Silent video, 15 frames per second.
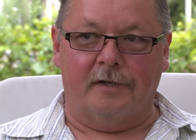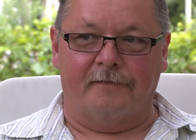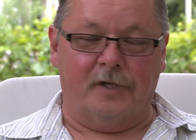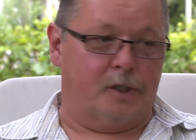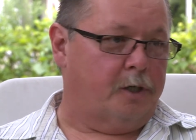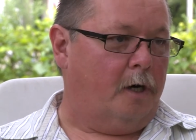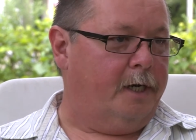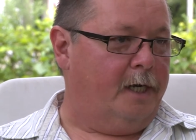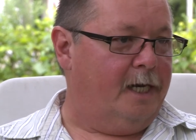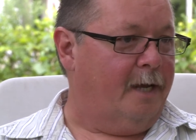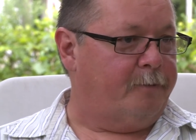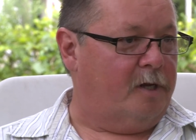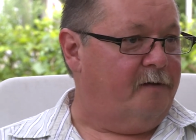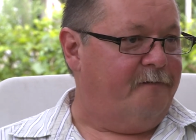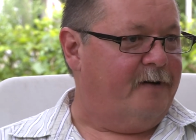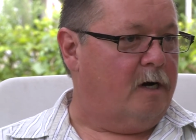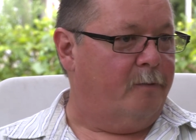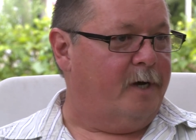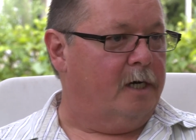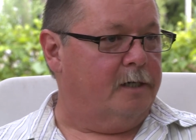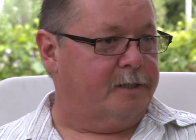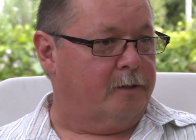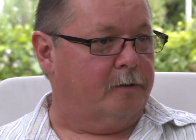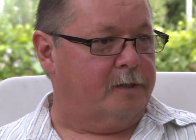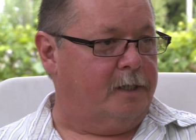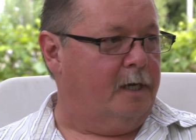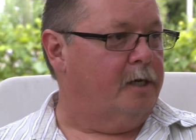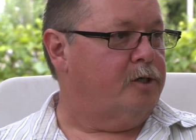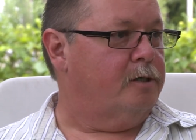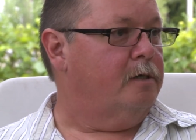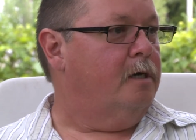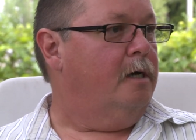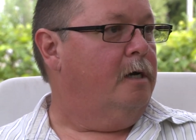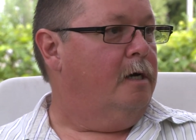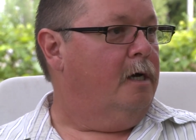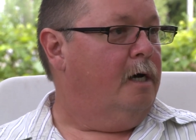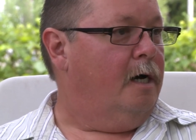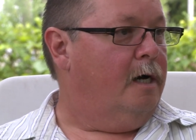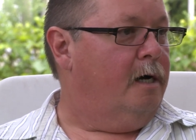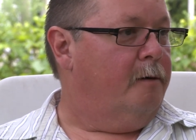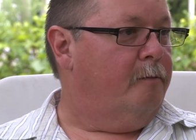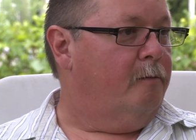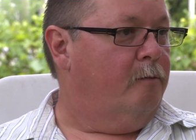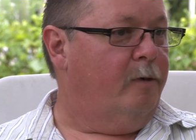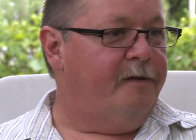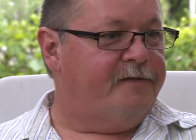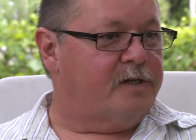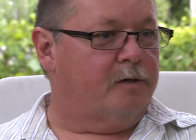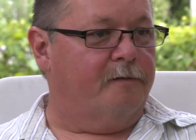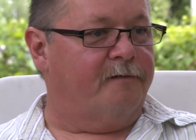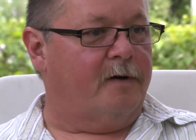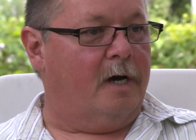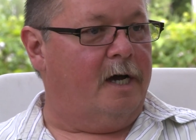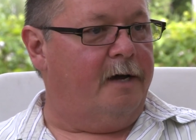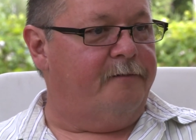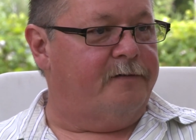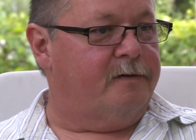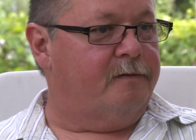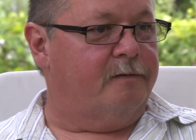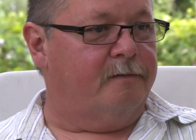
of the Sarnia Lambton Environmental Association. Um, we've survived